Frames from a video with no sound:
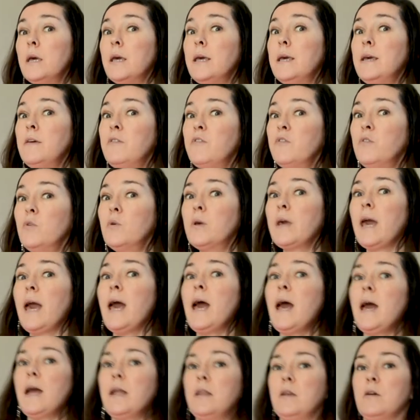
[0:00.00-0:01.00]
If you
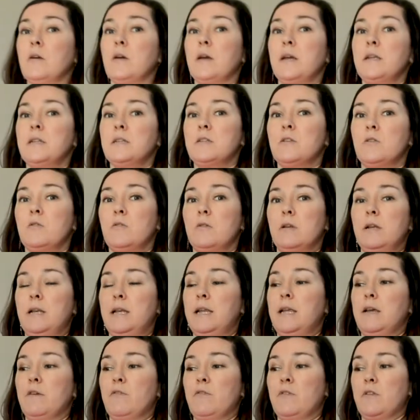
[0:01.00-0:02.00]
can, you're going to
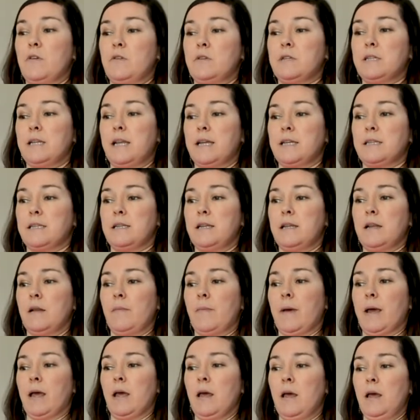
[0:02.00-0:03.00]
lift those legs a little
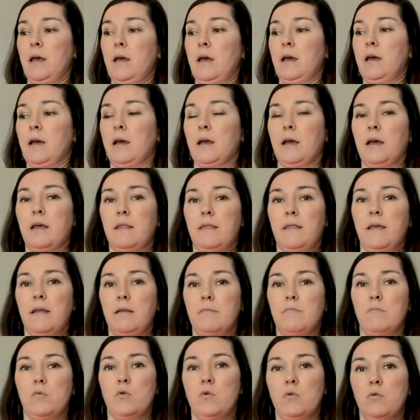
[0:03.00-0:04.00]
bit and
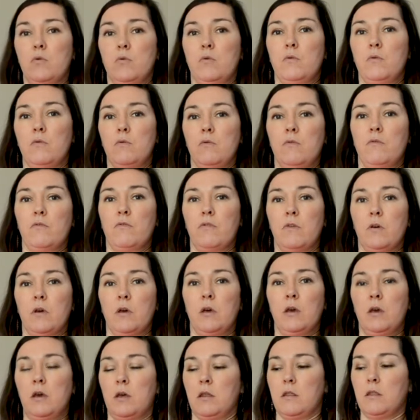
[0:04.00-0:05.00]
then move
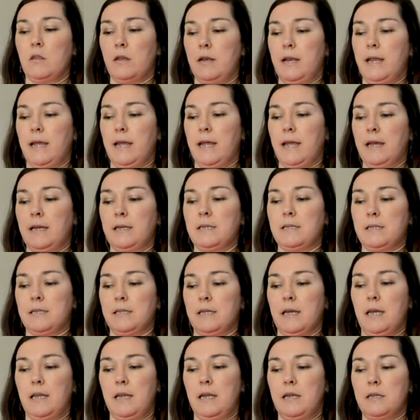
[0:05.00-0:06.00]
the
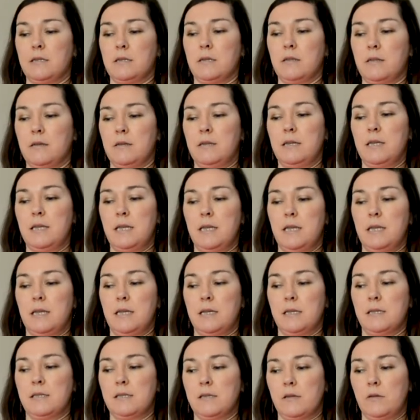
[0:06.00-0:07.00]
legs and into the
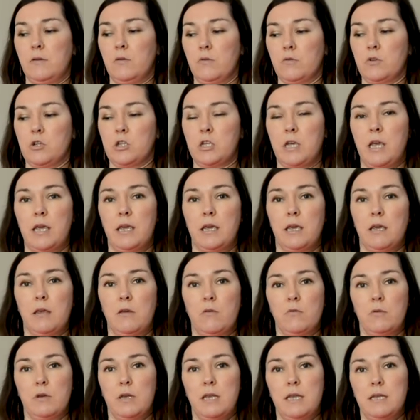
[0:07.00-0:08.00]
knees, so you're shaking
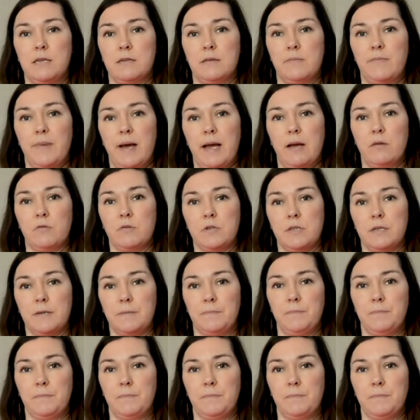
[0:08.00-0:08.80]
your knees about.